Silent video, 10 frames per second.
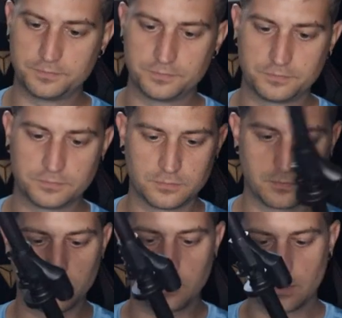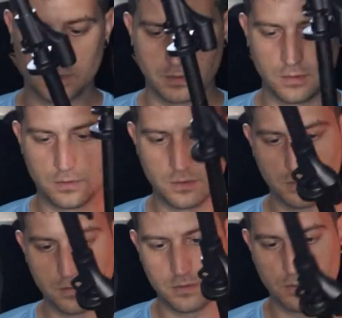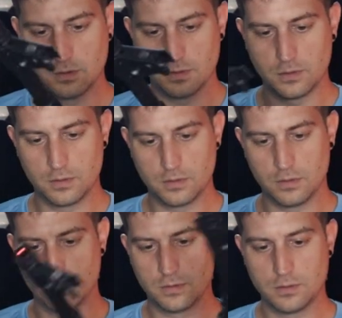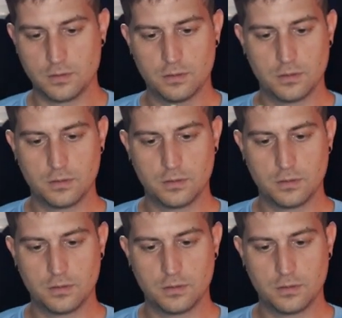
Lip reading: Nobody speaks.